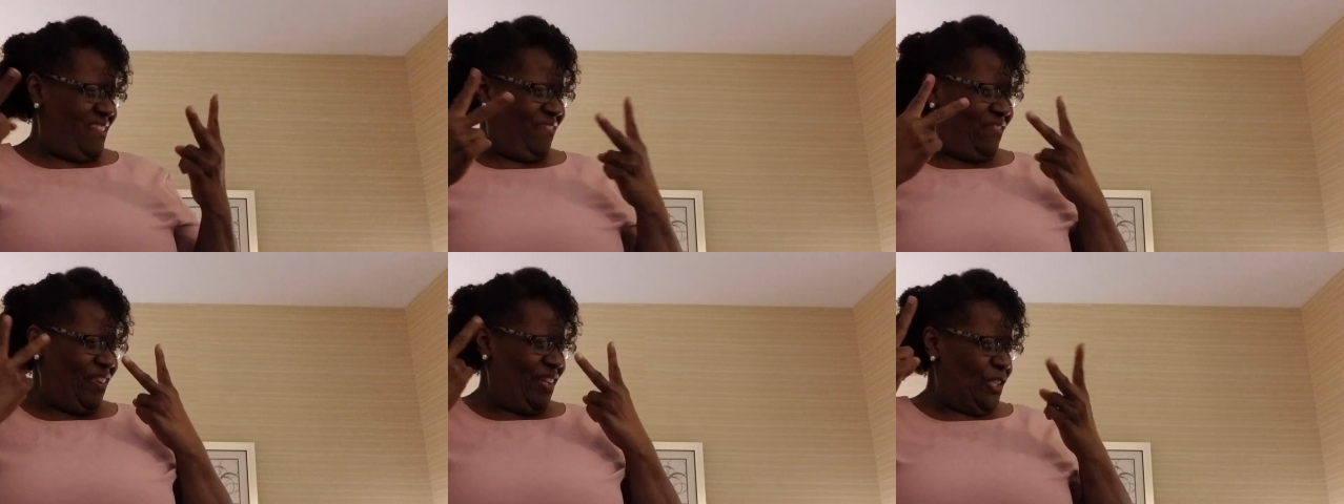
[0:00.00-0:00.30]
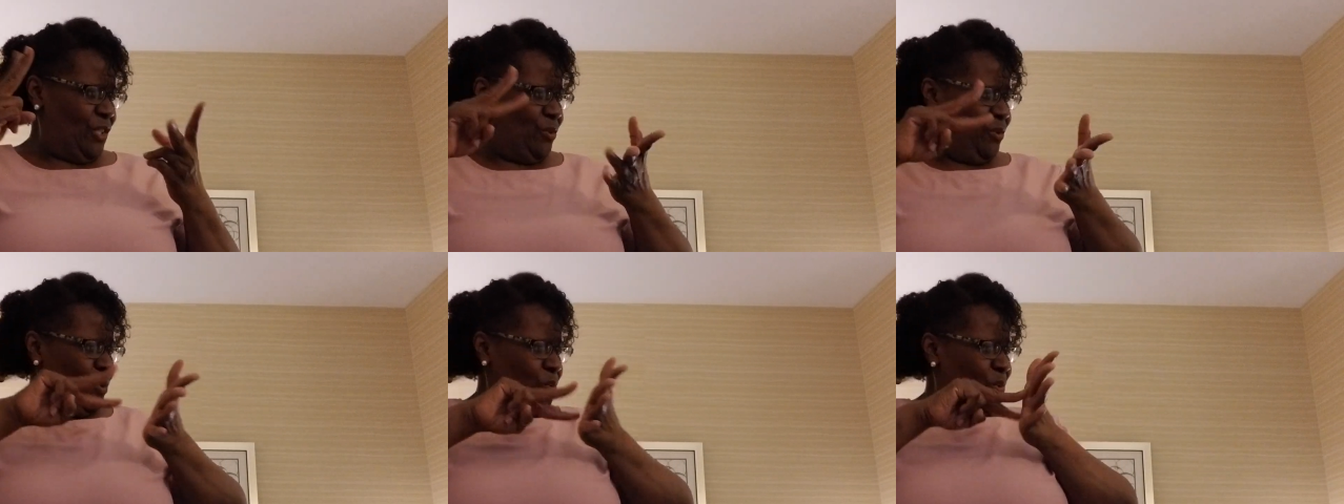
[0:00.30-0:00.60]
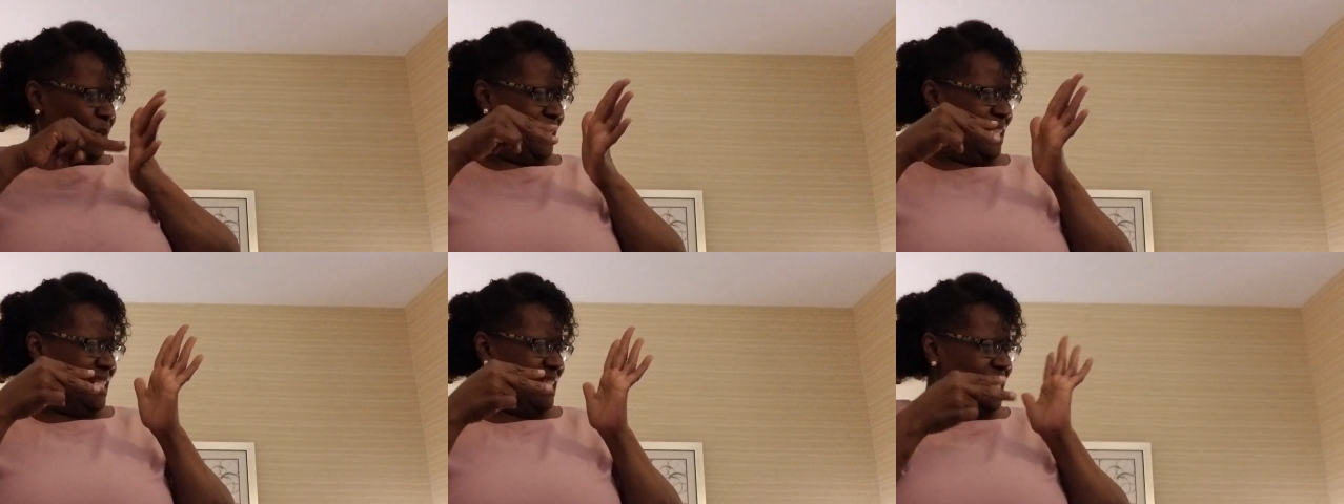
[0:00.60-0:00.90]
victory,
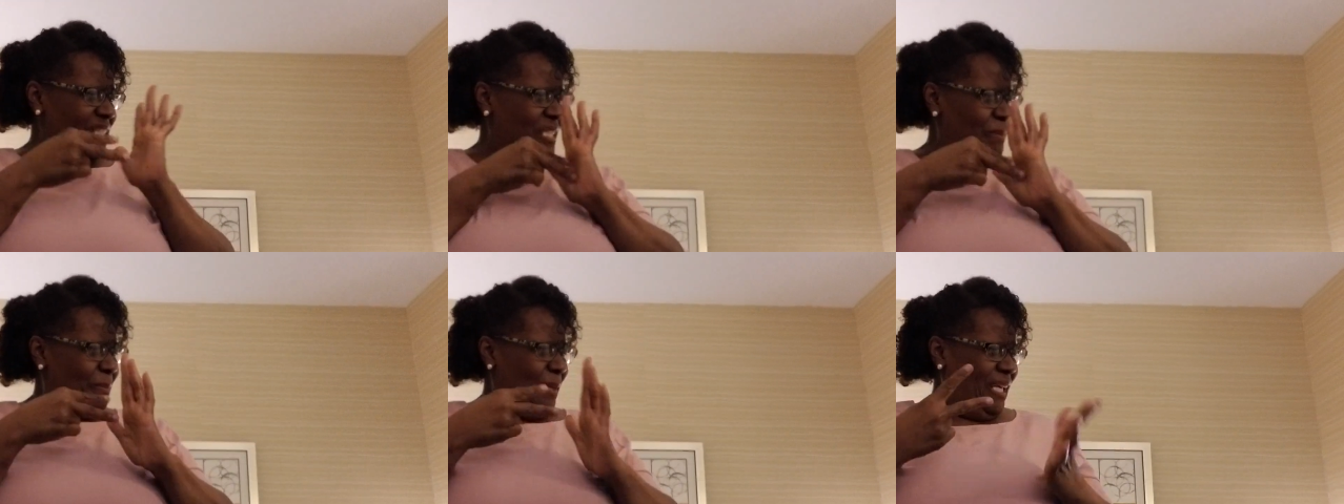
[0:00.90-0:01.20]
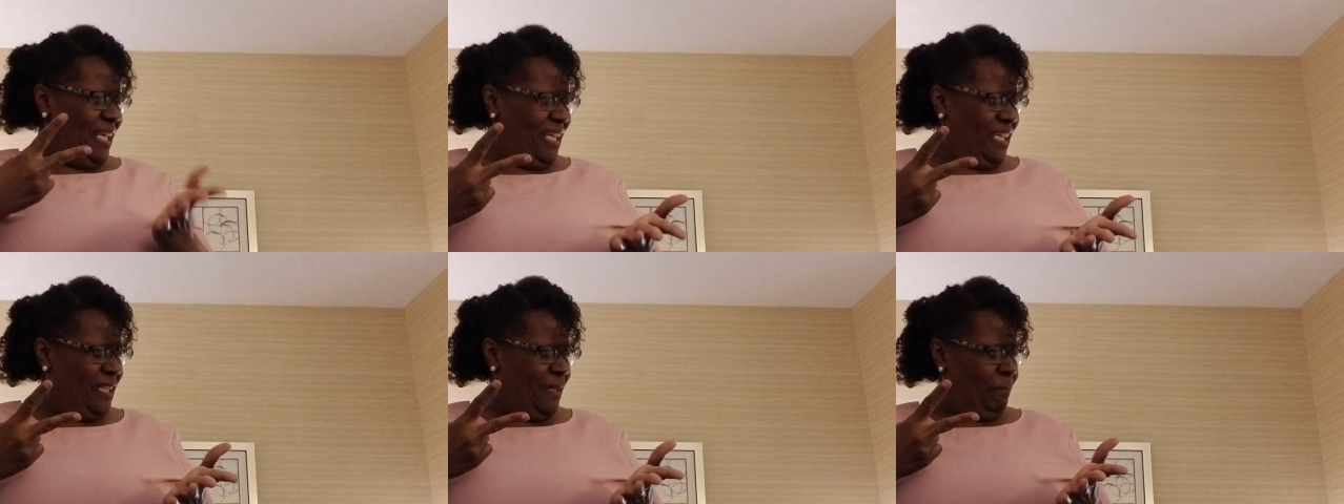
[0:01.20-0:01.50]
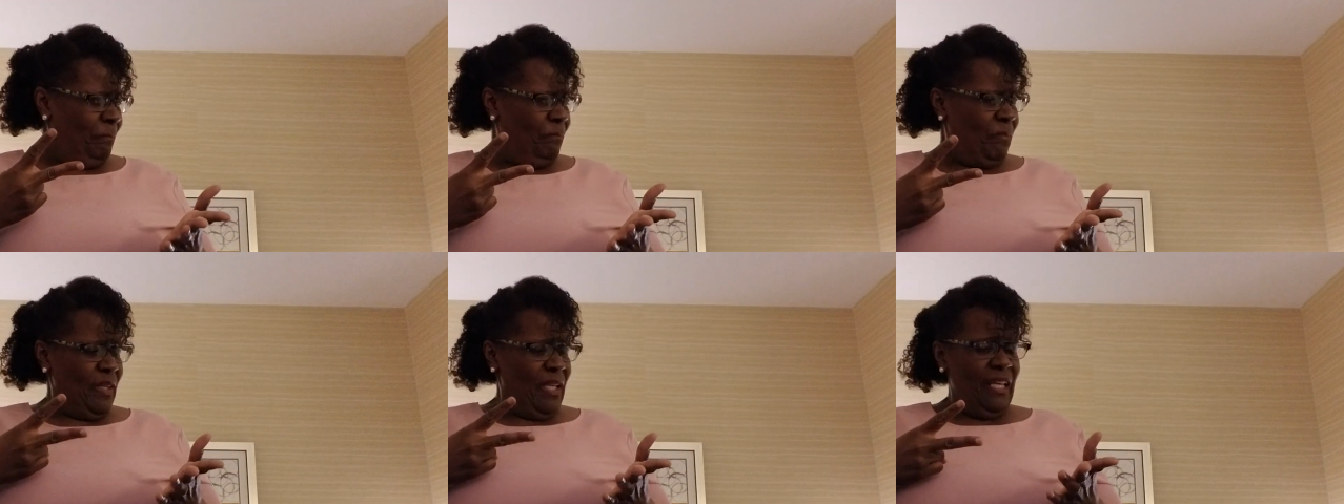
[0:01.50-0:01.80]
what does this
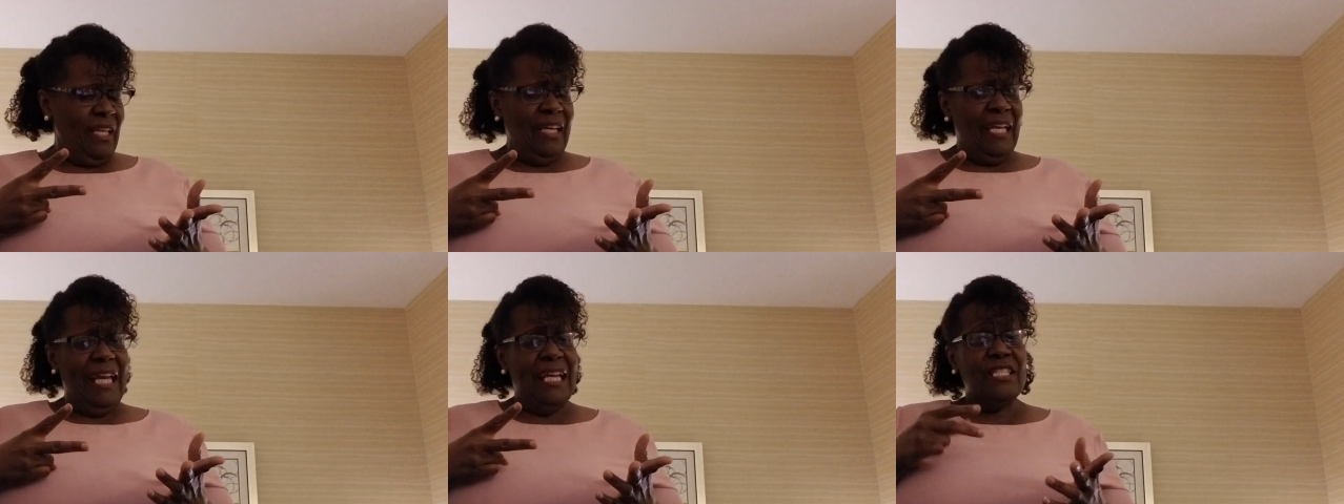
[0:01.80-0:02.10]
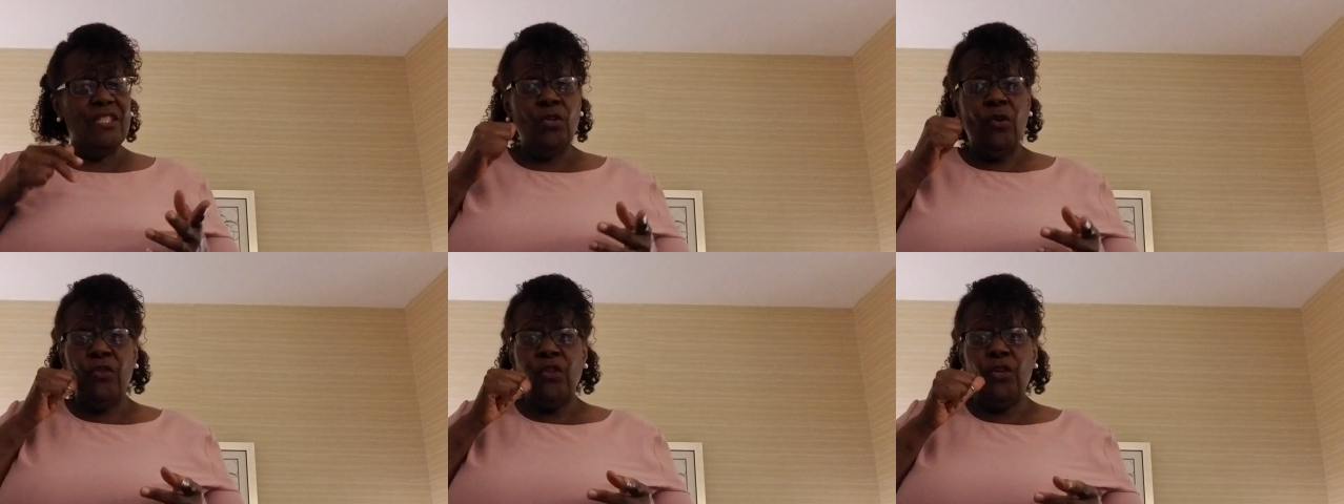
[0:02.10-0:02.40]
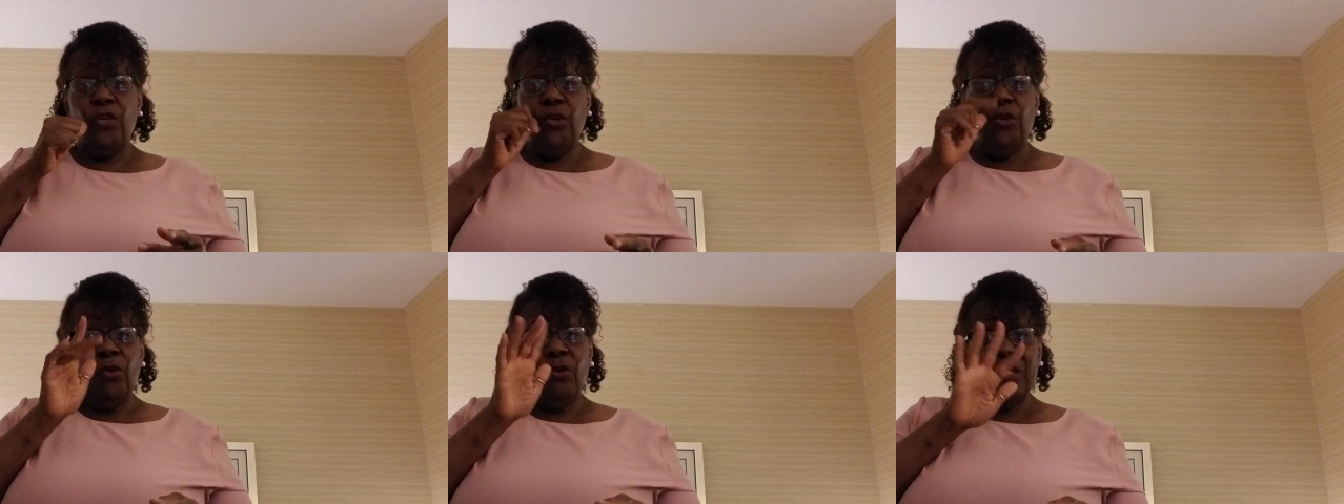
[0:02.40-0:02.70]
mean? And so the
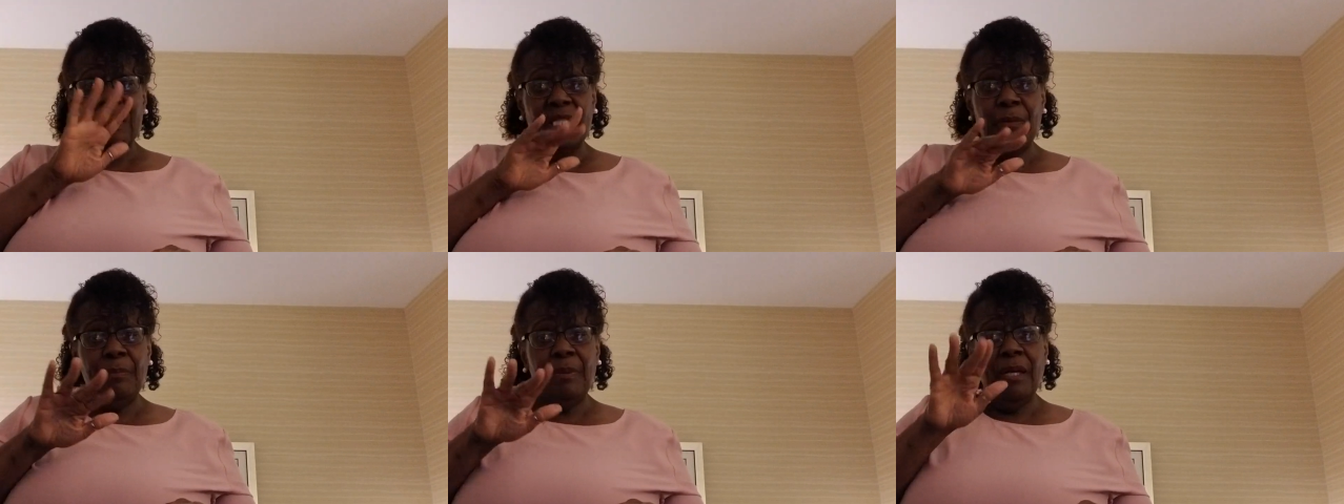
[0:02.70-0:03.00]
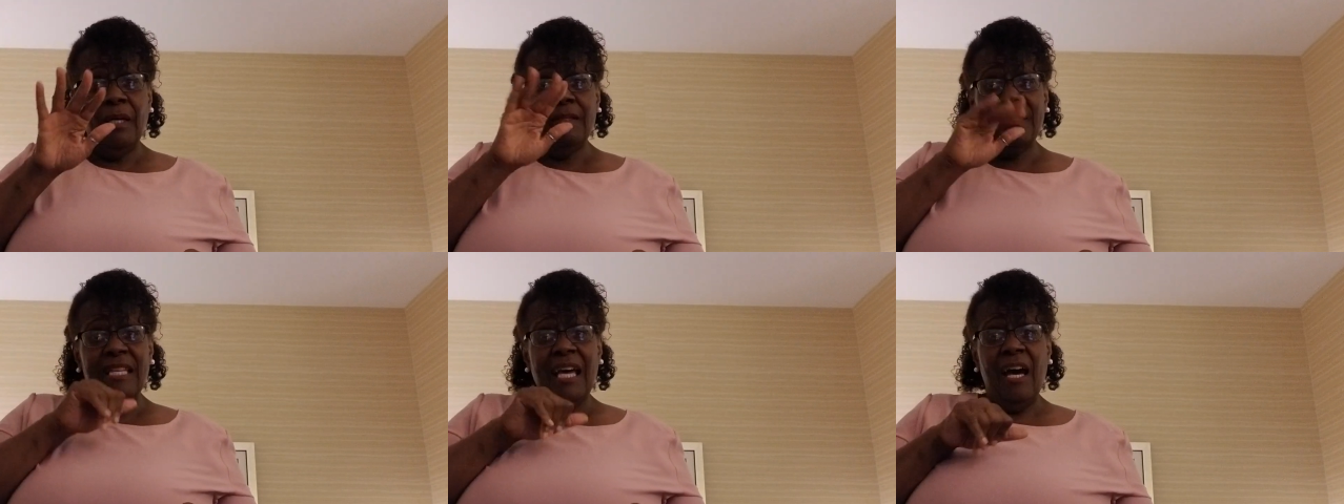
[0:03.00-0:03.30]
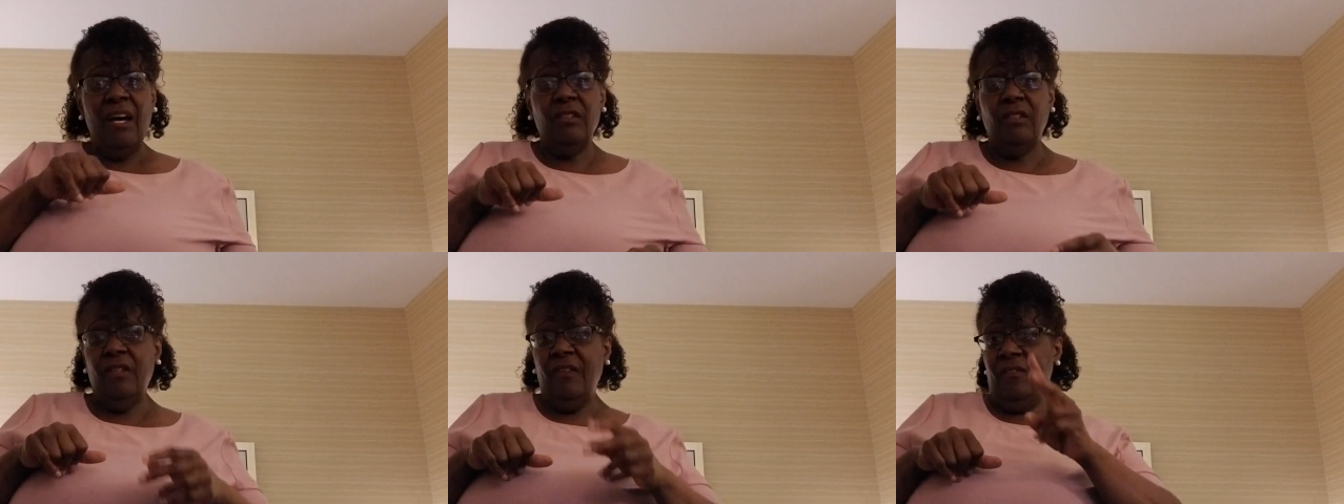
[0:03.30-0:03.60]
girl spelled
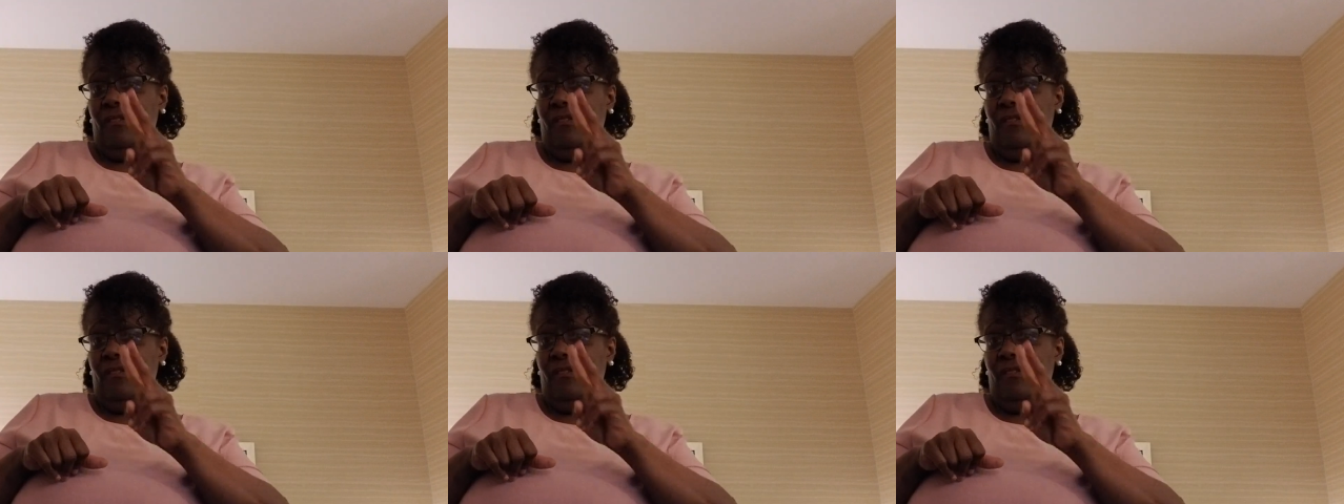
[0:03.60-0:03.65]
out